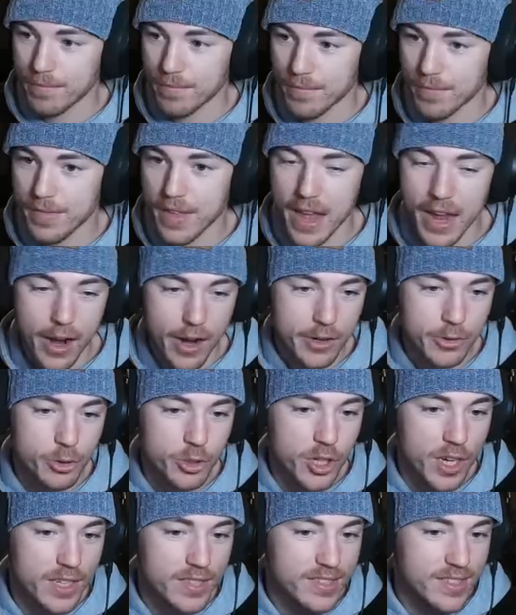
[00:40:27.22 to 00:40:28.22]
They are
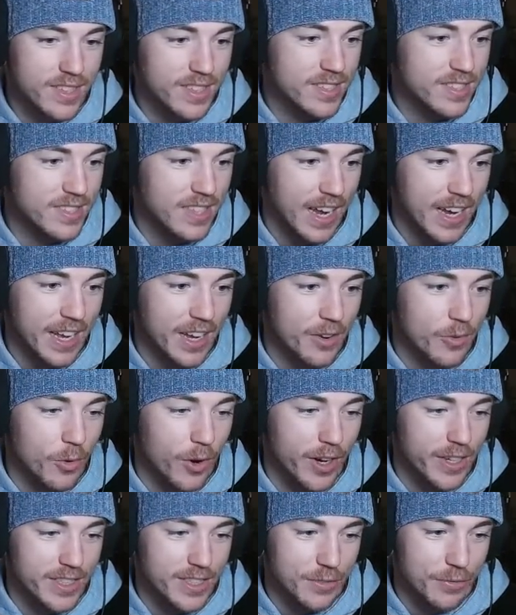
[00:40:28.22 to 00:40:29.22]
just the second
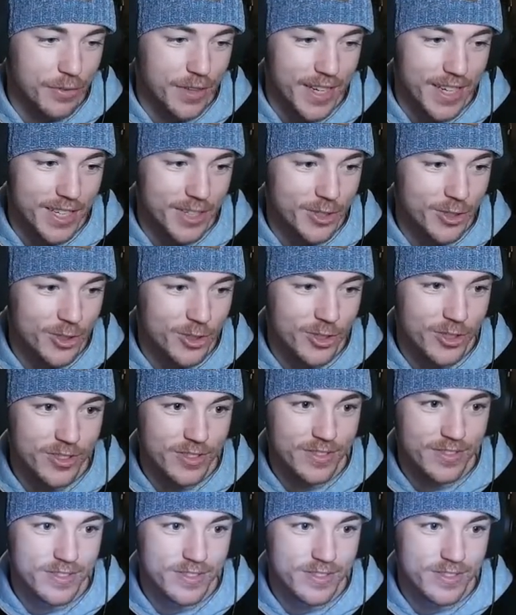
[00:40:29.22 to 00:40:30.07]
one to finish.